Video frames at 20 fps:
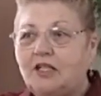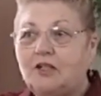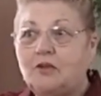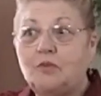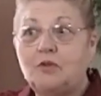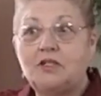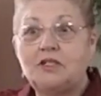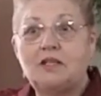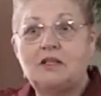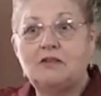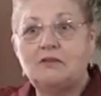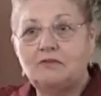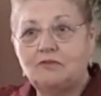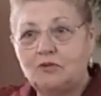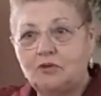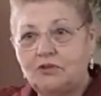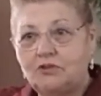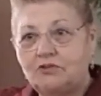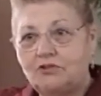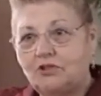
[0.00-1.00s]
and it was on the
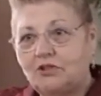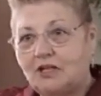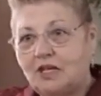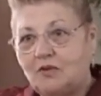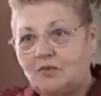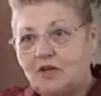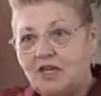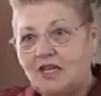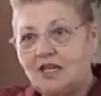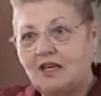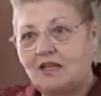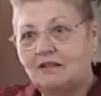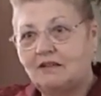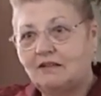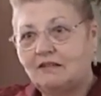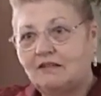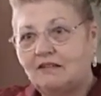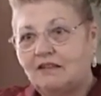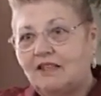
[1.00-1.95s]
4th of July weekend.